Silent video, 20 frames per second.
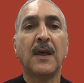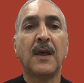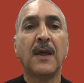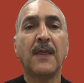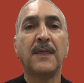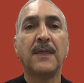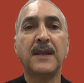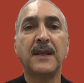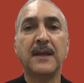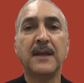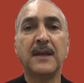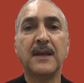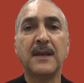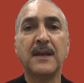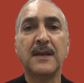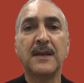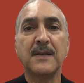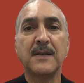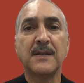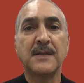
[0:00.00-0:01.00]

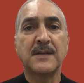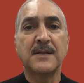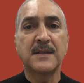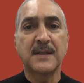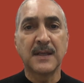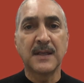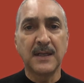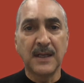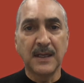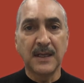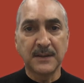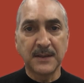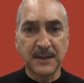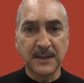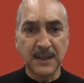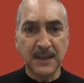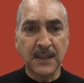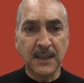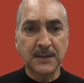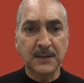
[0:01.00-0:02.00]
The
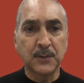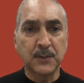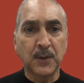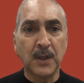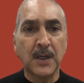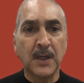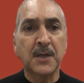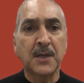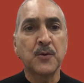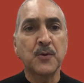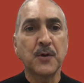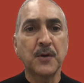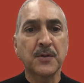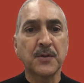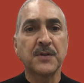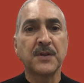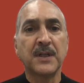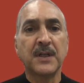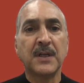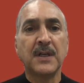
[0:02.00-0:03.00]
selected
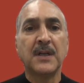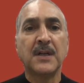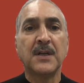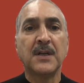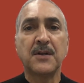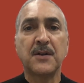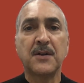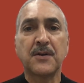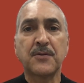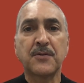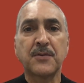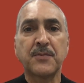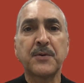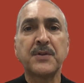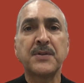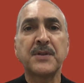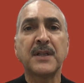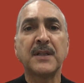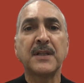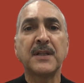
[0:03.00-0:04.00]
artworks
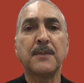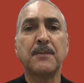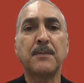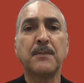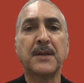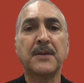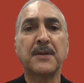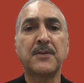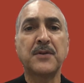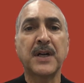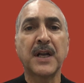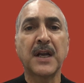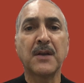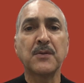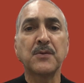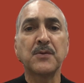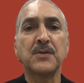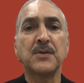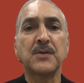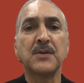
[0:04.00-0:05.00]
represent the
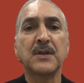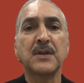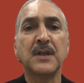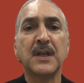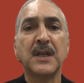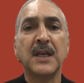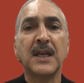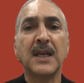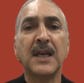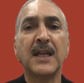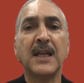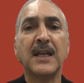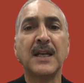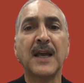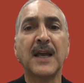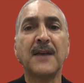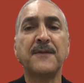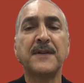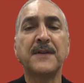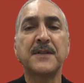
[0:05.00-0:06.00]
backgrounds and
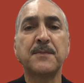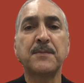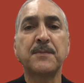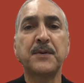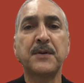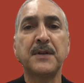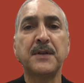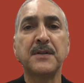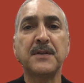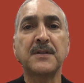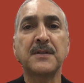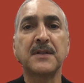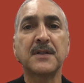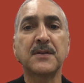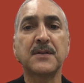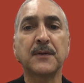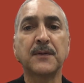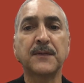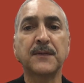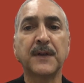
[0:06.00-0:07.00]
life
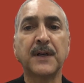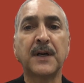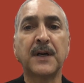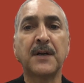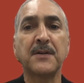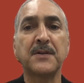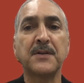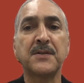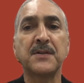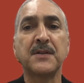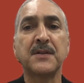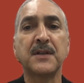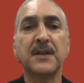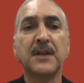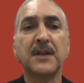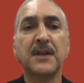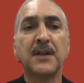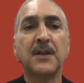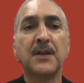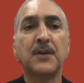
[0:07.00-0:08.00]
experiences of artists
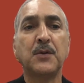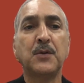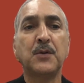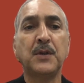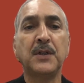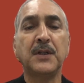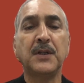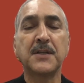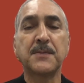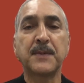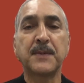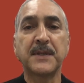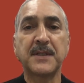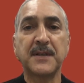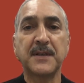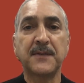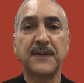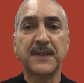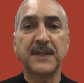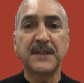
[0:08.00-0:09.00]
during
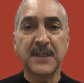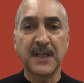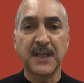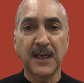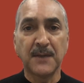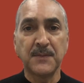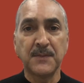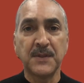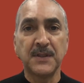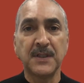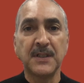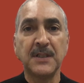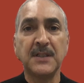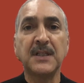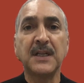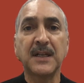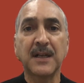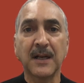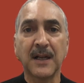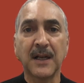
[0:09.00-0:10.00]
specific times in
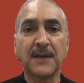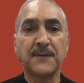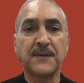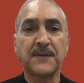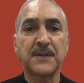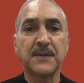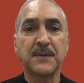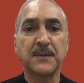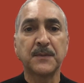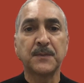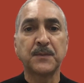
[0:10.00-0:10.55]
their lives.